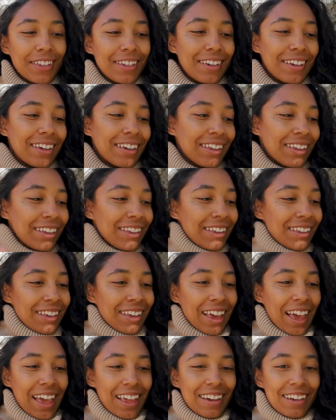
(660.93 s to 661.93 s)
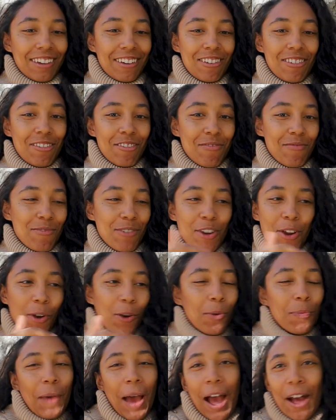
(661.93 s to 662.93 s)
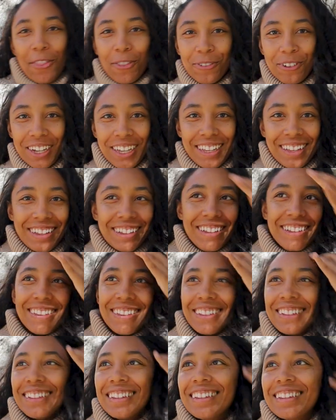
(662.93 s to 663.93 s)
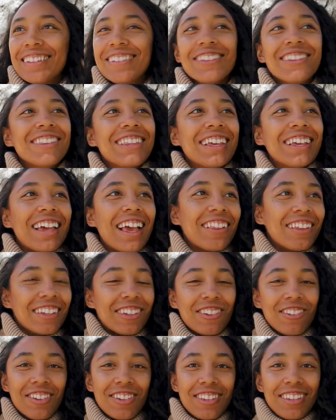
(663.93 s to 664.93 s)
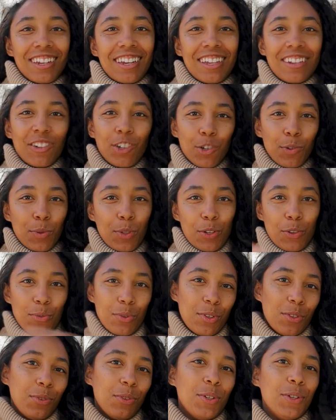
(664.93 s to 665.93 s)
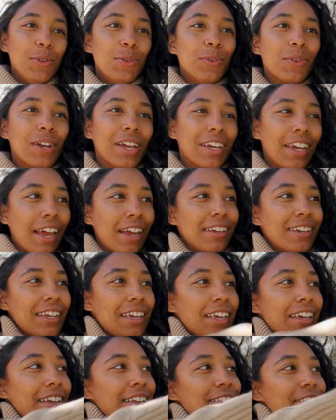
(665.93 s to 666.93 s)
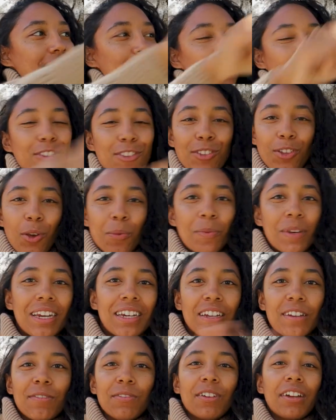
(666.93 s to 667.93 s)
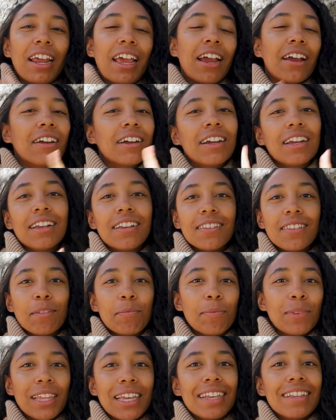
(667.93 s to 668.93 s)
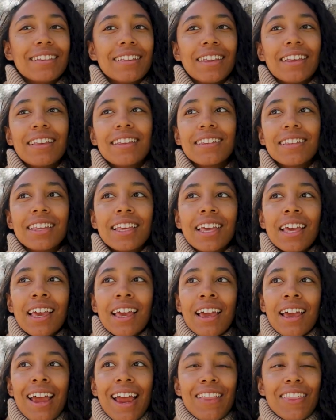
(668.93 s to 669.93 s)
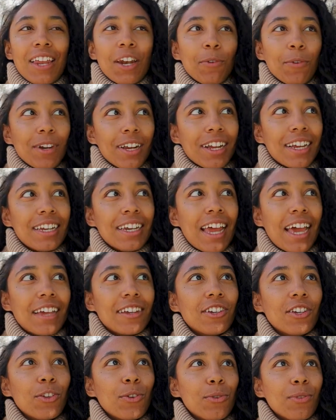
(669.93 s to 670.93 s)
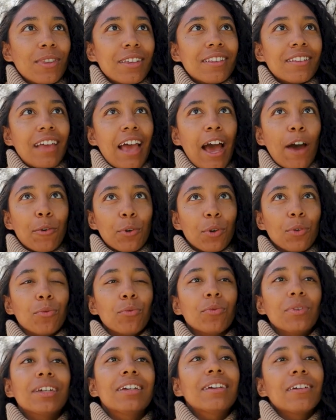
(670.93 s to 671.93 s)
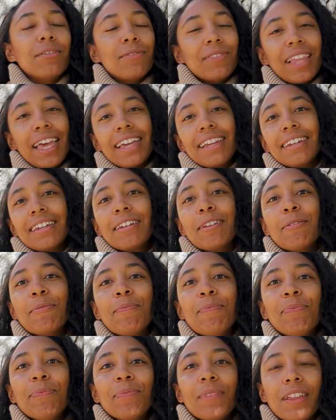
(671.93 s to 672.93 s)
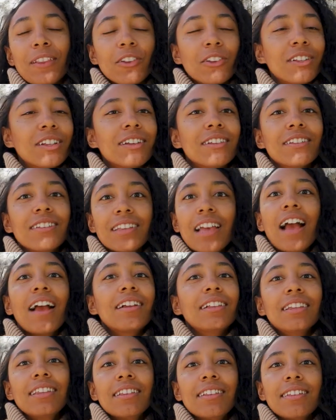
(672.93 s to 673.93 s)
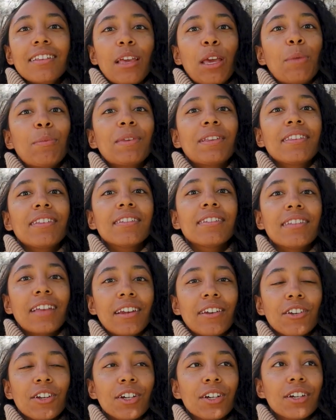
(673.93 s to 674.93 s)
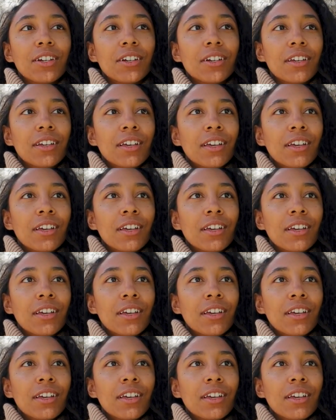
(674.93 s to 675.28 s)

and neural pathways and just like electricity connecting in just so many different areas and places. And then it would connect to this outer ring of light that looked exactly the same as the center.